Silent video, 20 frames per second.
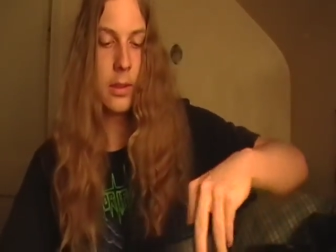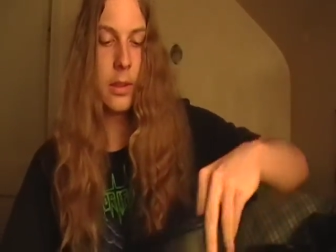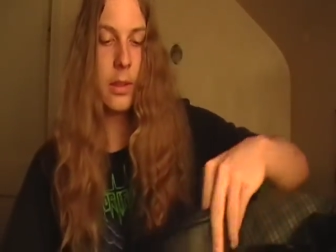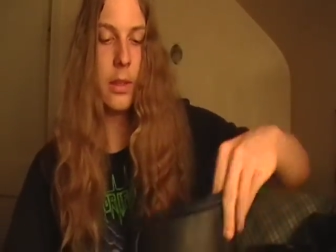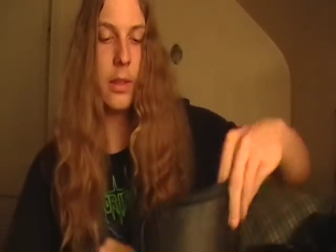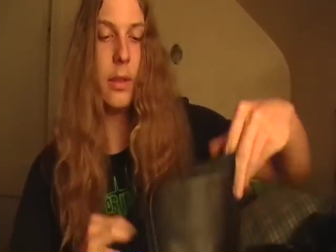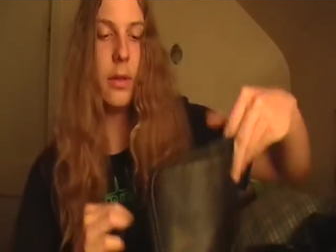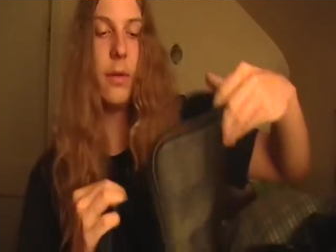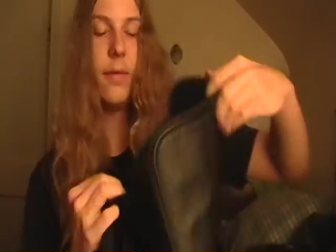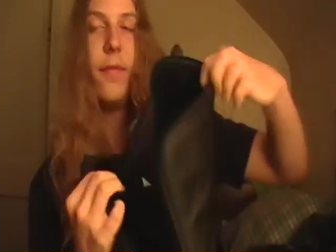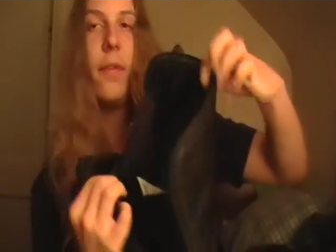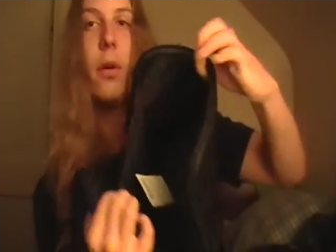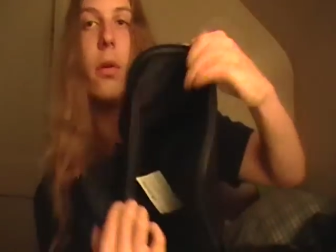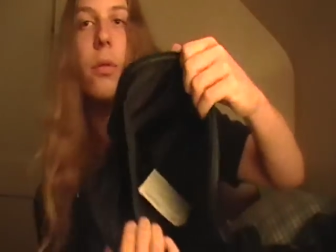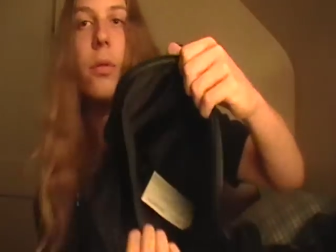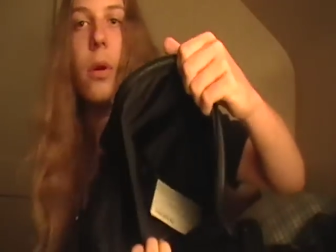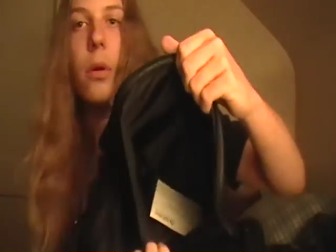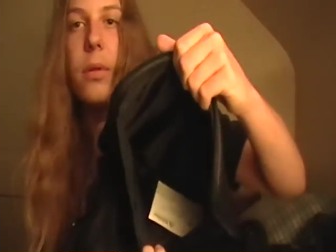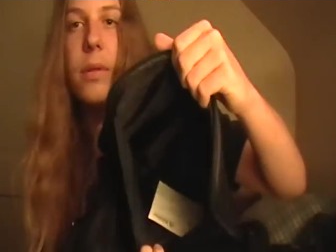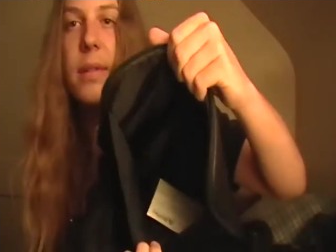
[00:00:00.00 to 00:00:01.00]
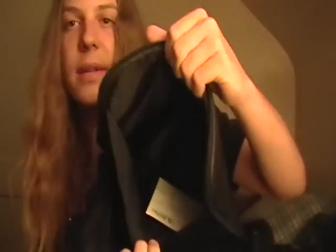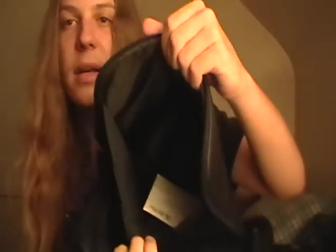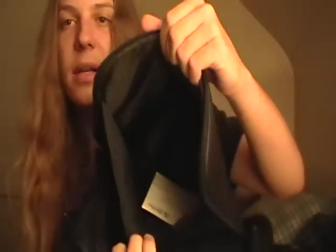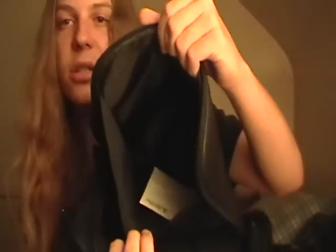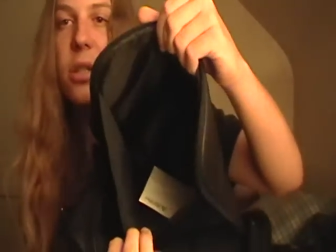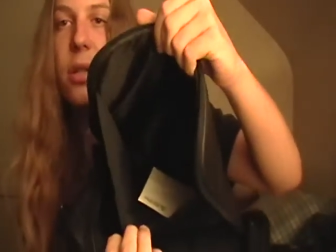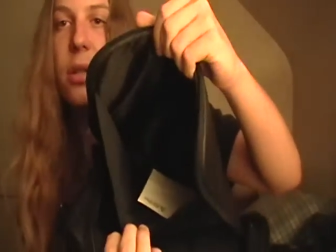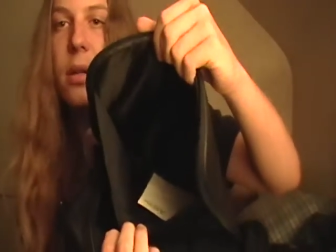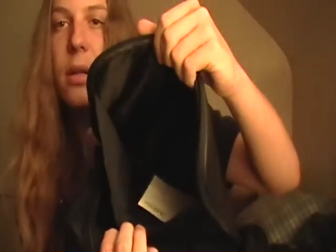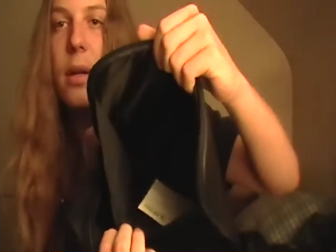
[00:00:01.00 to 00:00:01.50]
a little Velcro
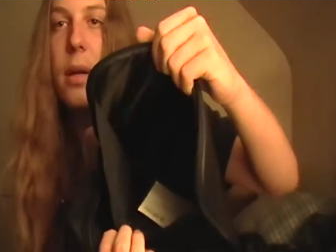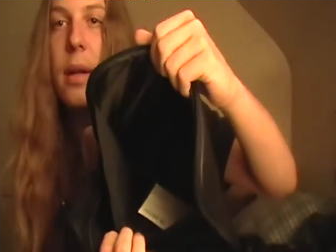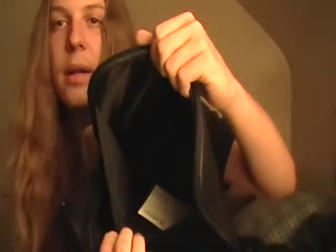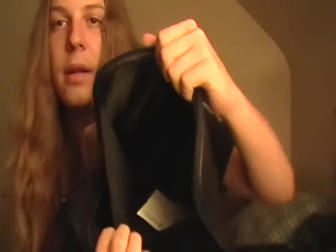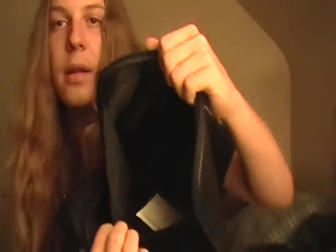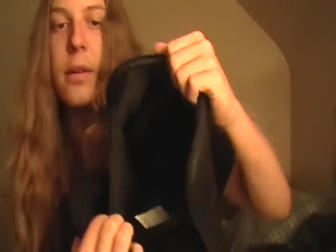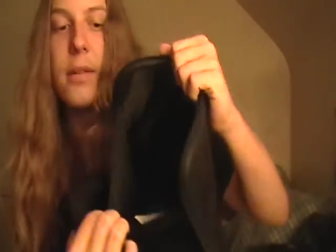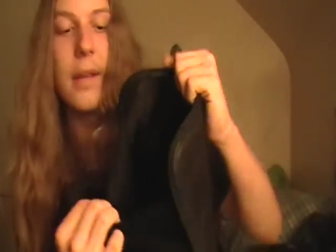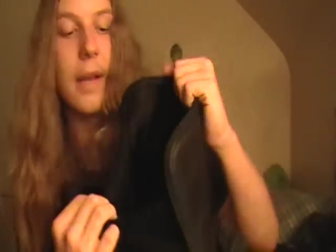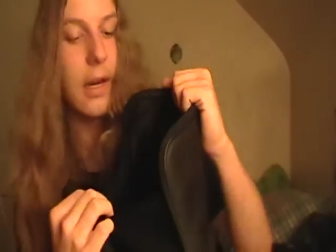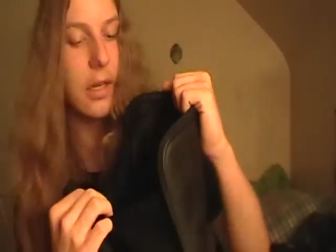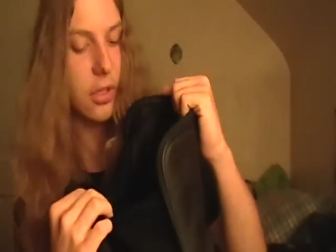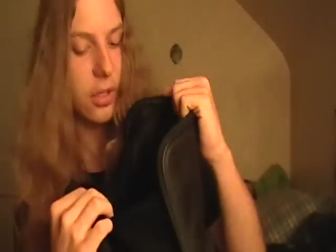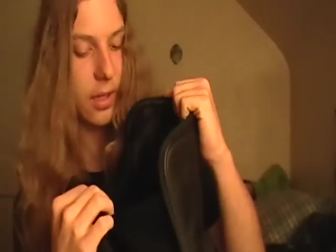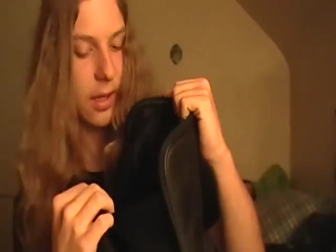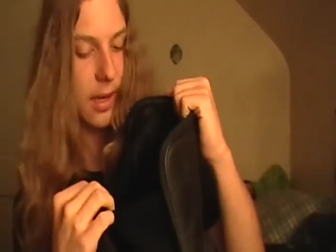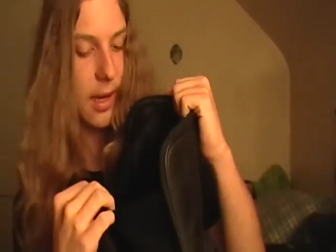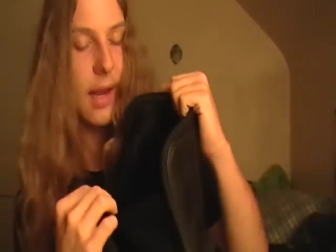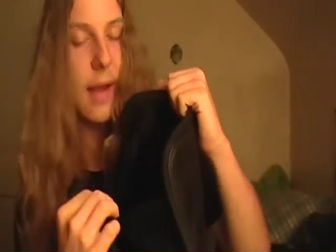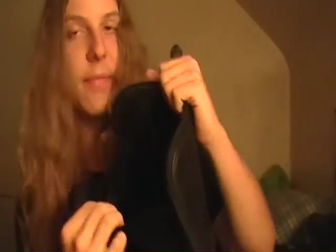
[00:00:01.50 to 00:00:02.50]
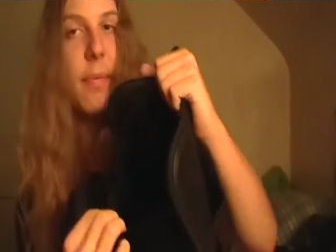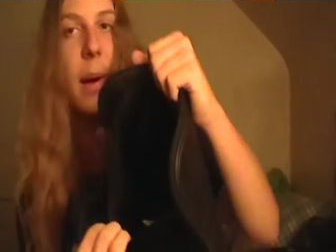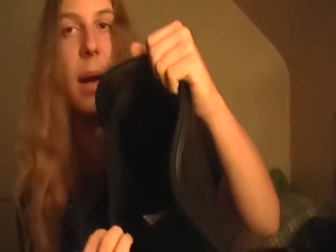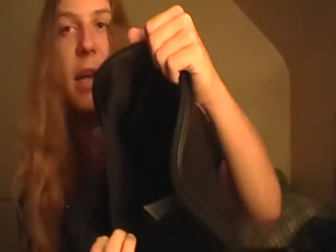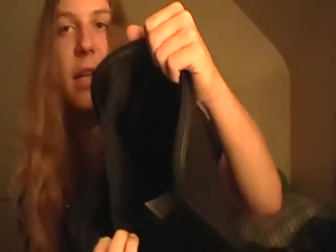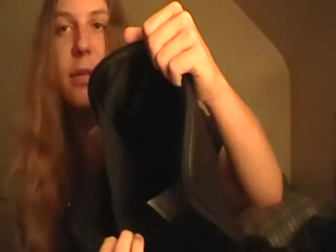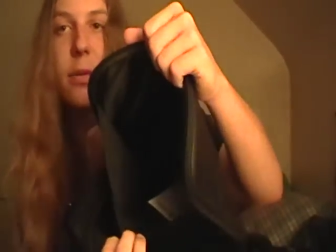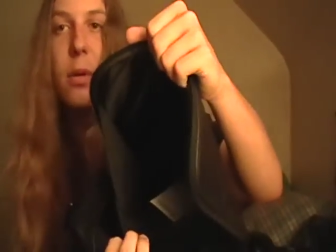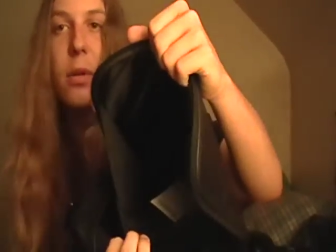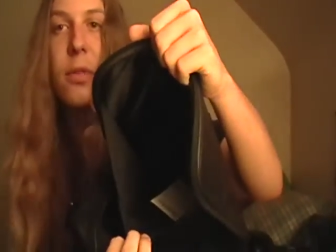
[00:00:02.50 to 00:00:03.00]
section, and there's actually, I have
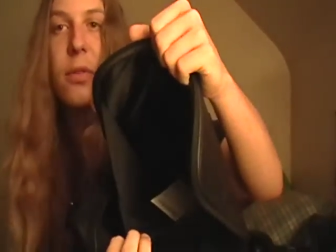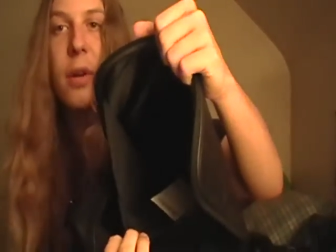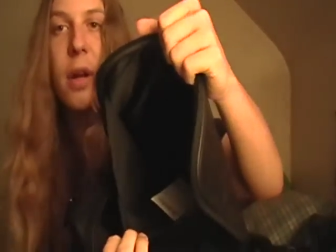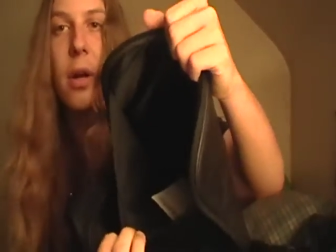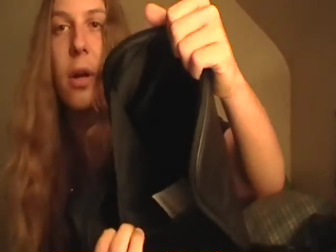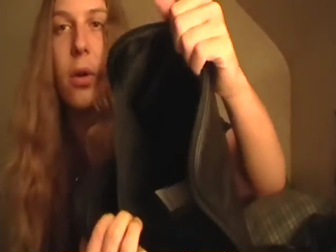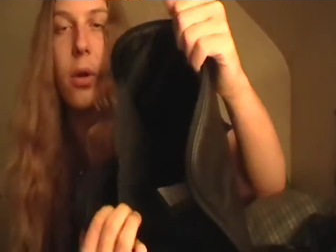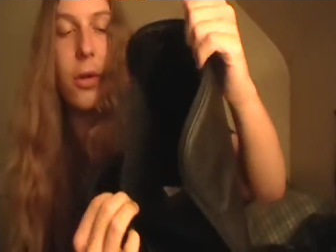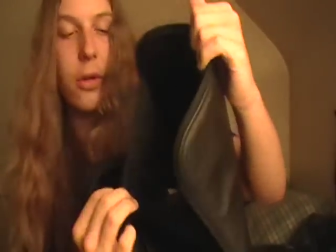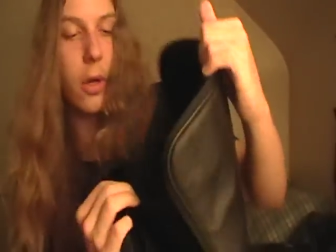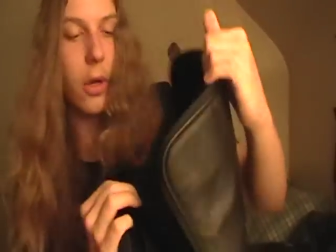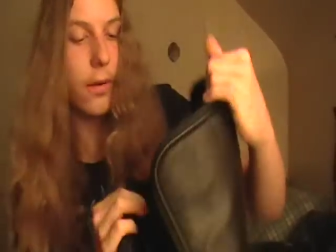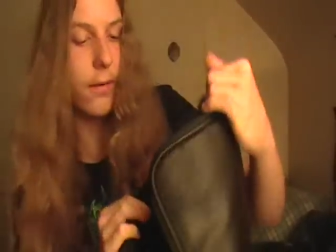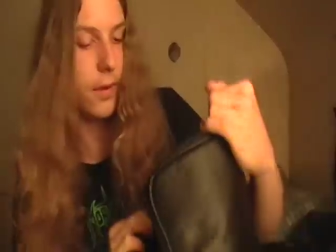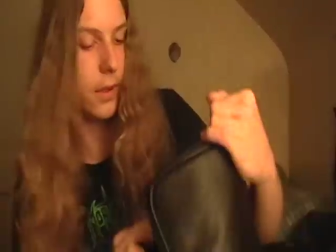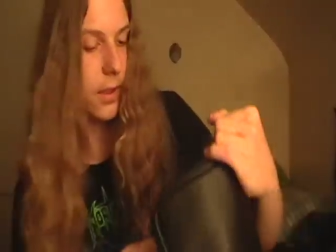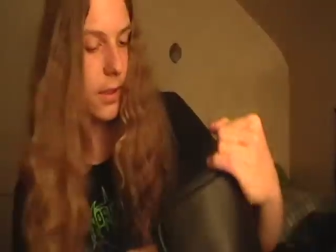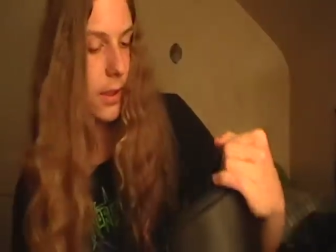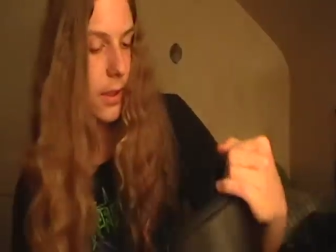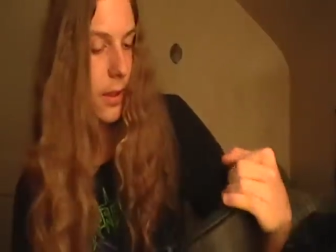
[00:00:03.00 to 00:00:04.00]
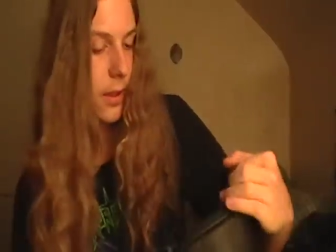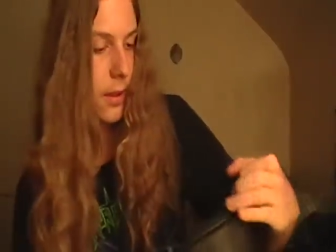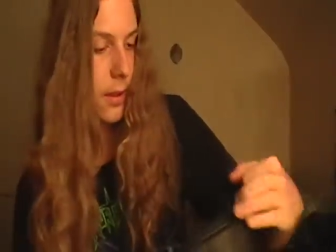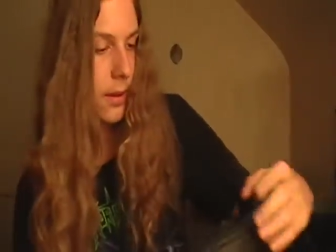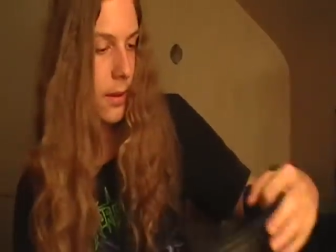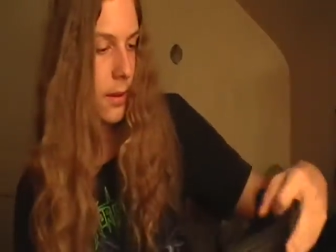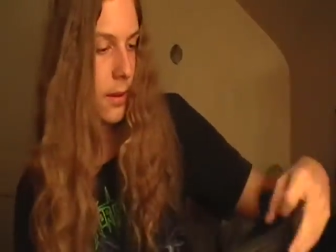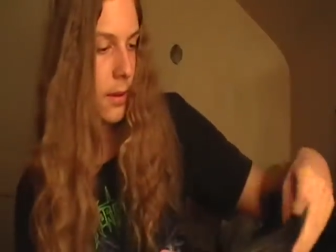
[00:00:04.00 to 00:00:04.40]
passwords for Echo the Dolphin in there.